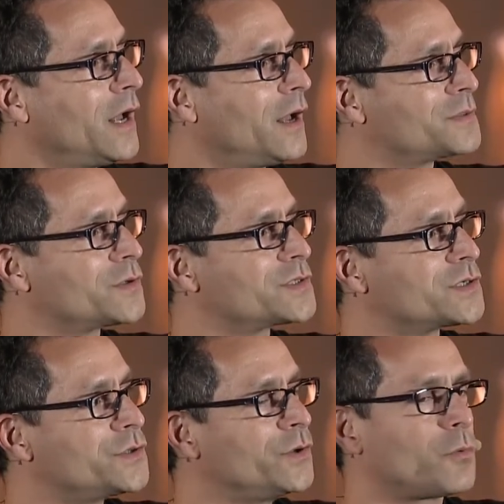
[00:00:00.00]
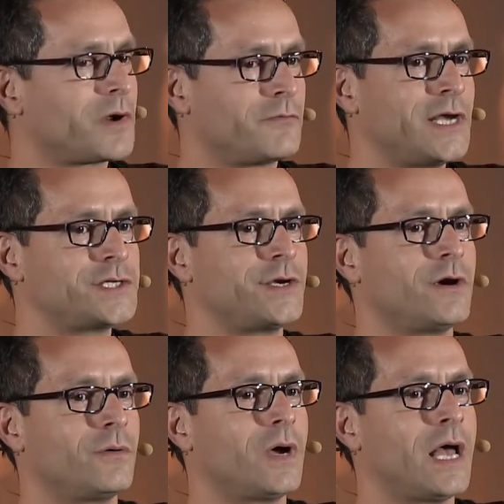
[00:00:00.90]
Um, so it's a two to one
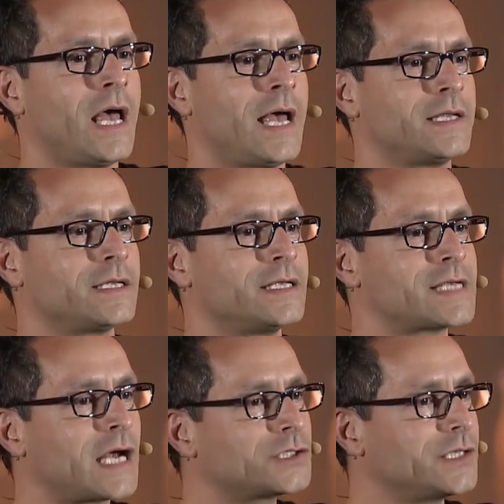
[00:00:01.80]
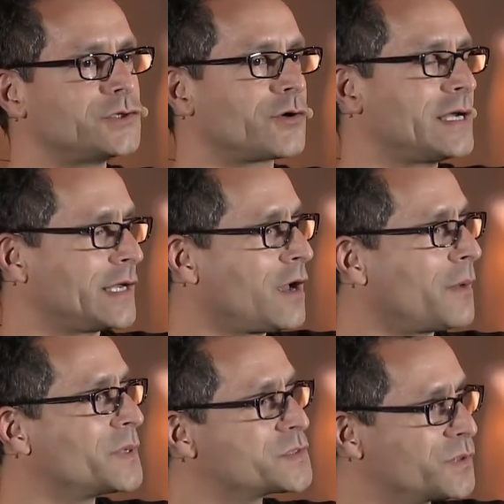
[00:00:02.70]
ratio, and it's actually trending
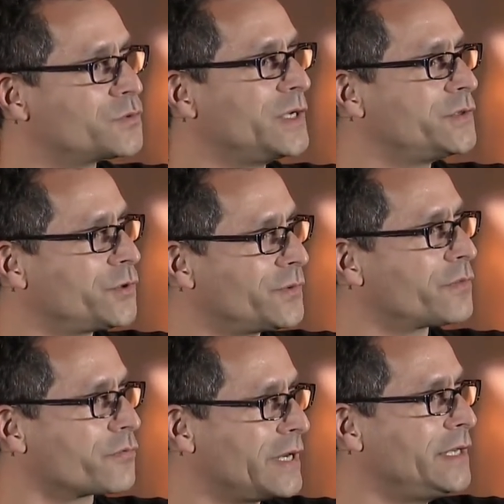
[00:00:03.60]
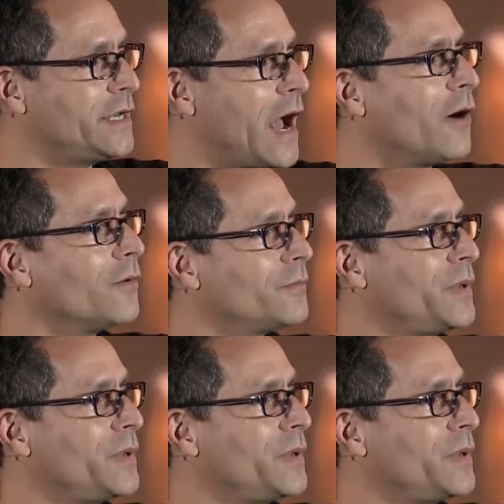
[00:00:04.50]
up. It's between two and three now.